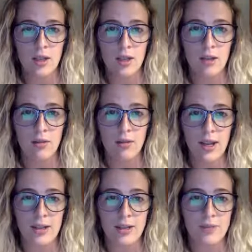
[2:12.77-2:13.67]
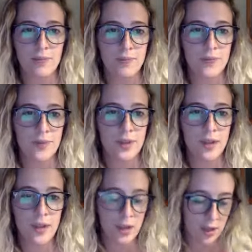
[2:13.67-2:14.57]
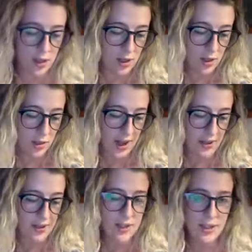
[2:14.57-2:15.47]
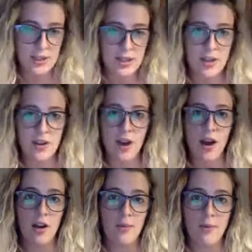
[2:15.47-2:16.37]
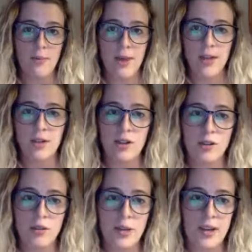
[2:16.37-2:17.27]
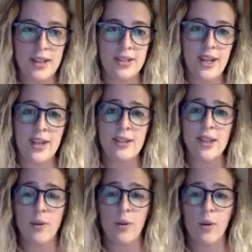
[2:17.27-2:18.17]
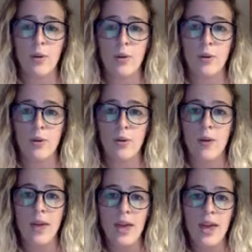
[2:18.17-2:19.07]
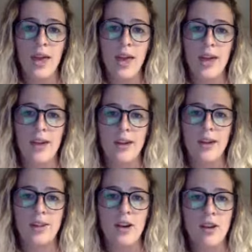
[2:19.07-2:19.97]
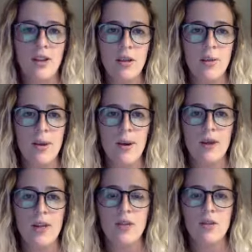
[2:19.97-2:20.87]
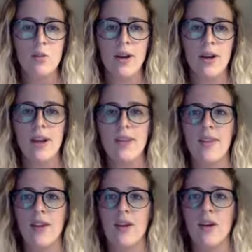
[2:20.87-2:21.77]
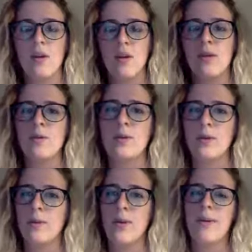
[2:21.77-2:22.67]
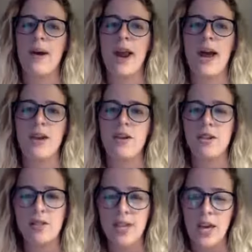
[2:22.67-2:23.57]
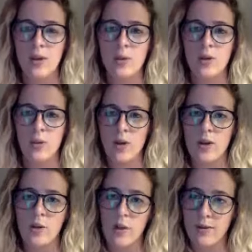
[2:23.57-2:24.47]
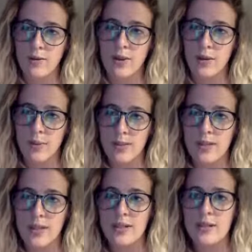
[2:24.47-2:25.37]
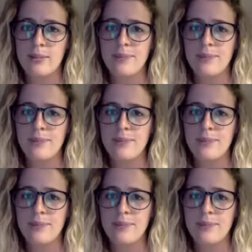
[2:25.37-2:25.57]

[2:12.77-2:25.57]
All right. So I have a list here of the main social media sites that we'll go through, and I'll talk a little bit about each one and then go into a little bit about how you decide which one you want for your business.